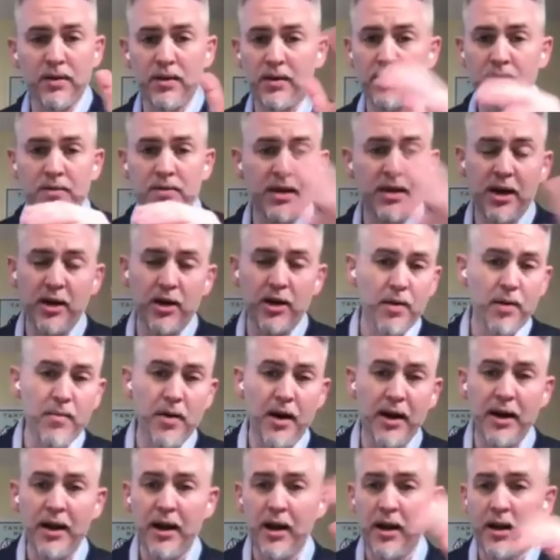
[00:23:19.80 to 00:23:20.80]
take our
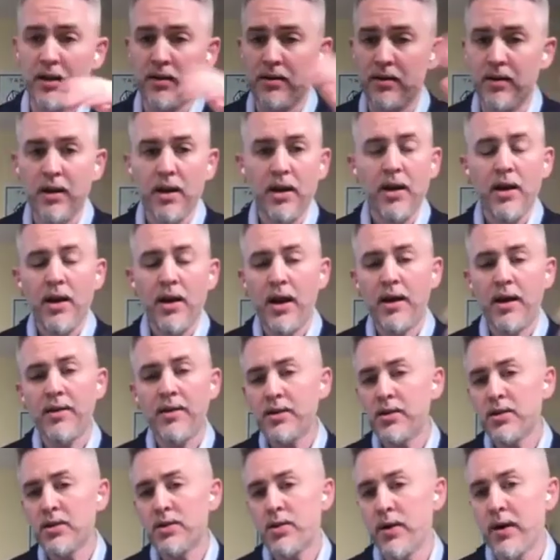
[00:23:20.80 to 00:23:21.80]
money. And
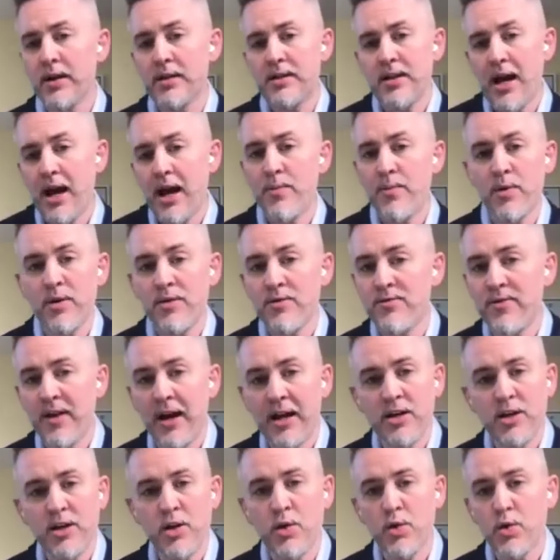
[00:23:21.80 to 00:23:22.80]
this is during a time when
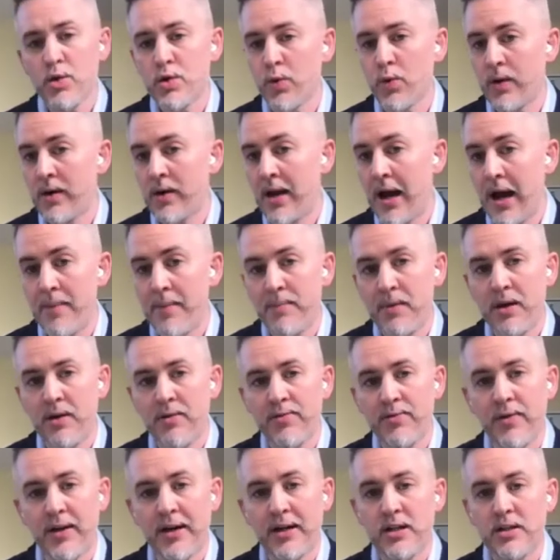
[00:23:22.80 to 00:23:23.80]
venues were not being
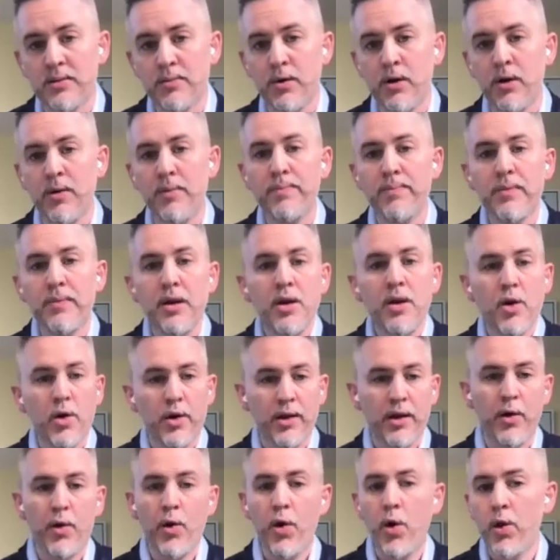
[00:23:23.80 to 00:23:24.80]
flexible, or
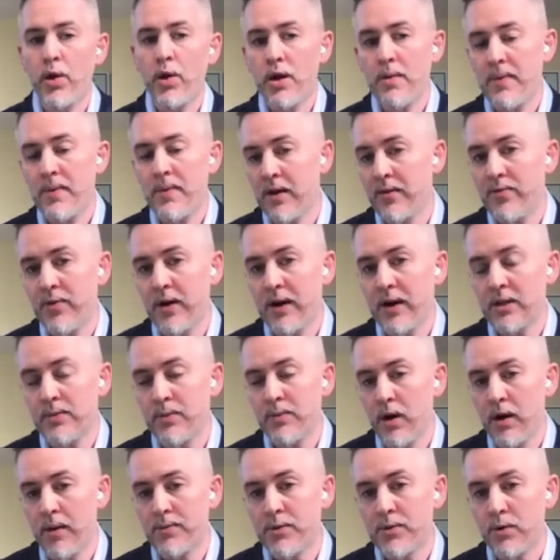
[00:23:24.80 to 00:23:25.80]
they were only being
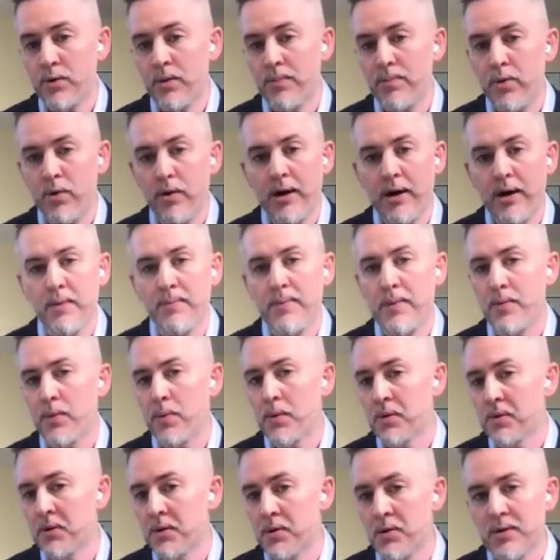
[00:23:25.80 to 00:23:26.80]
flexible up to a point, and people
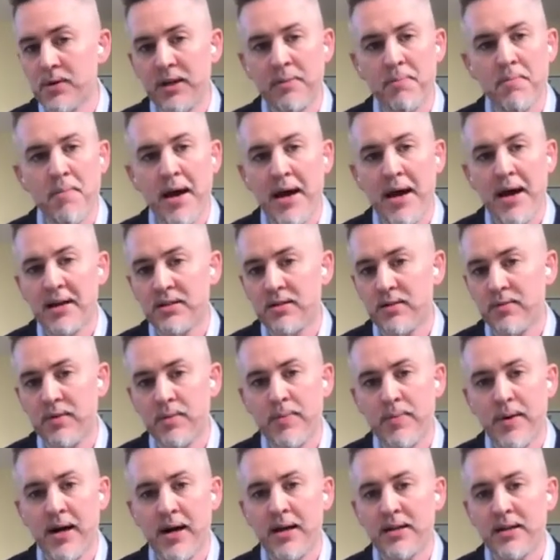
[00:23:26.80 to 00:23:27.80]
were losing massive
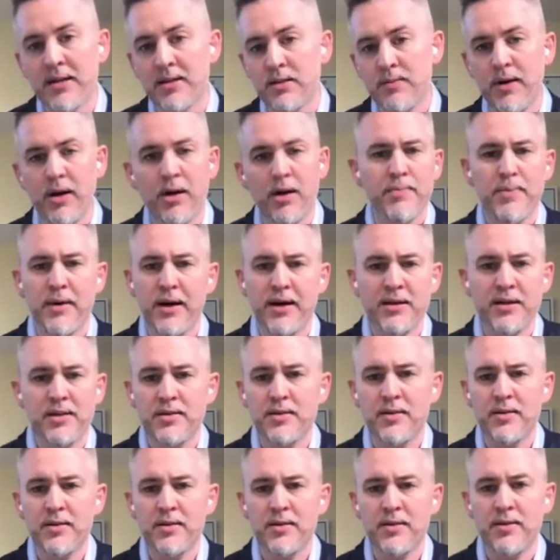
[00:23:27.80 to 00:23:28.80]
deposits. I mean, our
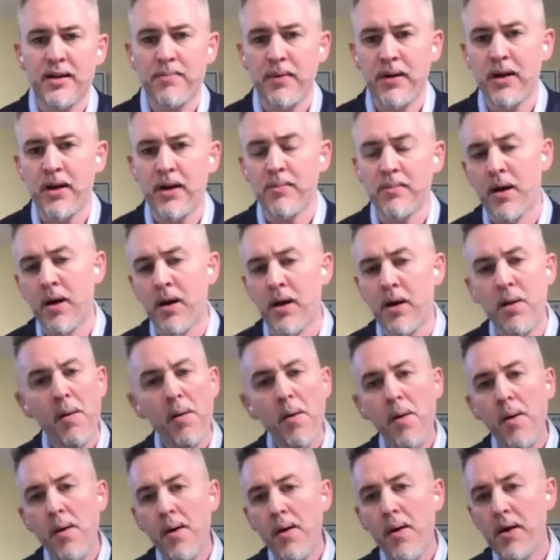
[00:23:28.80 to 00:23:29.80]
deposits aren't that big, but
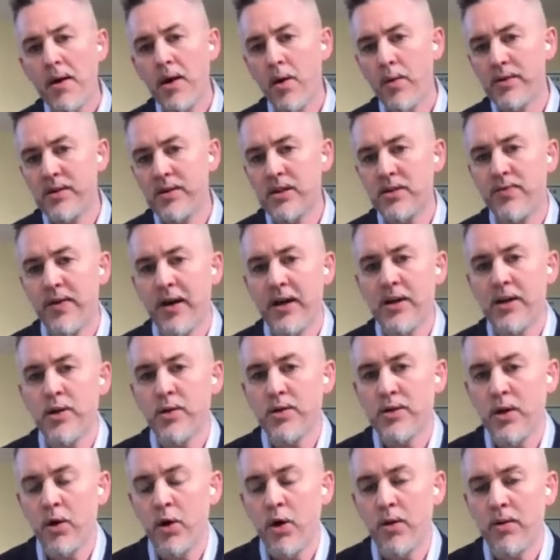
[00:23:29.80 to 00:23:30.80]
with these
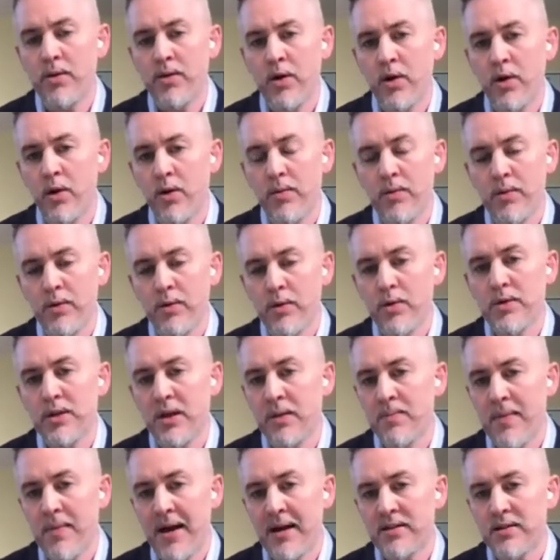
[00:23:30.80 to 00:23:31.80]
venues, they're
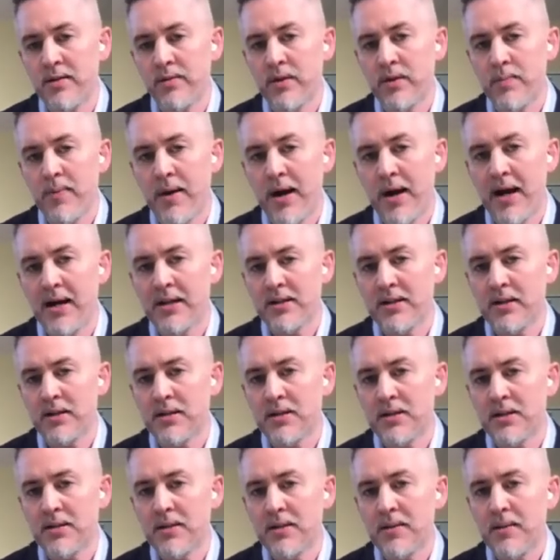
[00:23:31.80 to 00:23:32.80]
losing massive
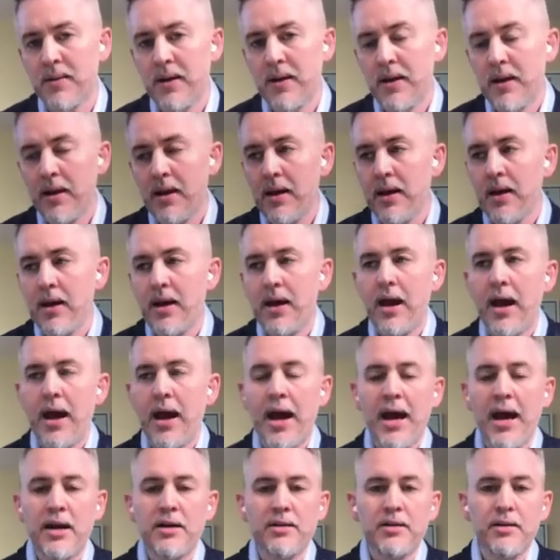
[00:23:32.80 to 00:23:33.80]
deposits.
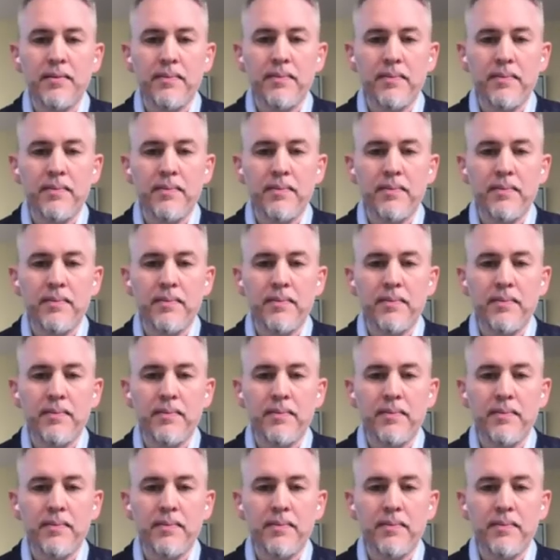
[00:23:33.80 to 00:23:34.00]
And